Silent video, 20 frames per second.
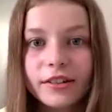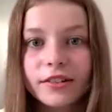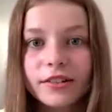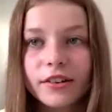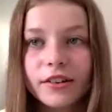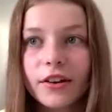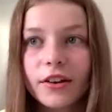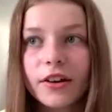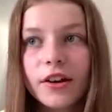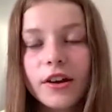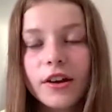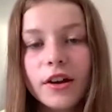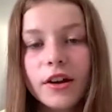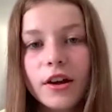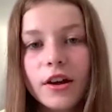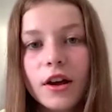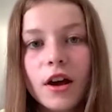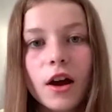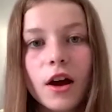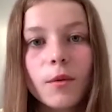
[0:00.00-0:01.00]
So
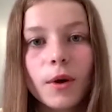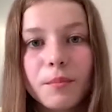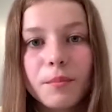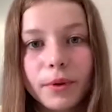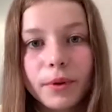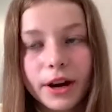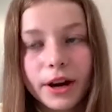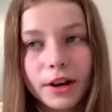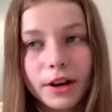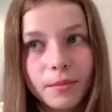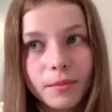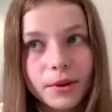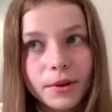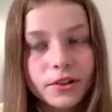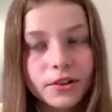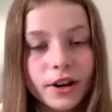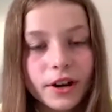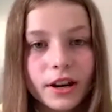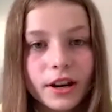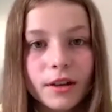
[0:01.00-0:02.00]
I won't break my
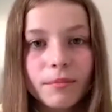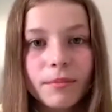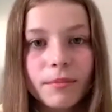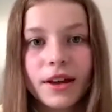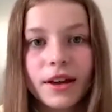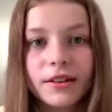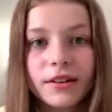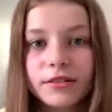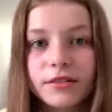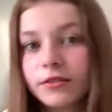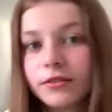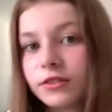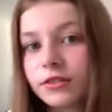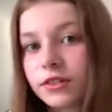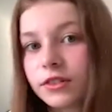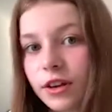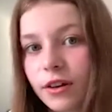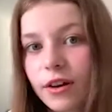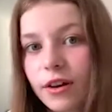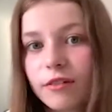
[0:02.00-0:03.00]
training pattern to
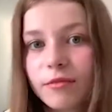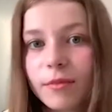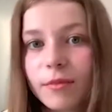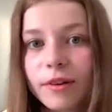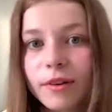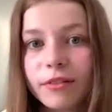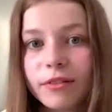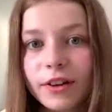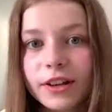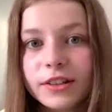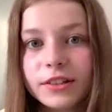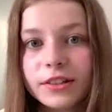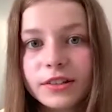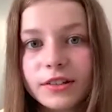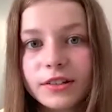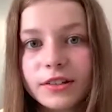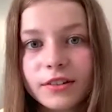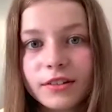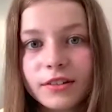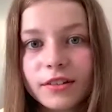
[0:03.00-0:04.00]
go out with my friends,
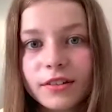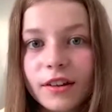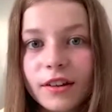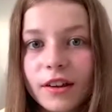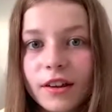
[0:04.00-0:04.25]
because...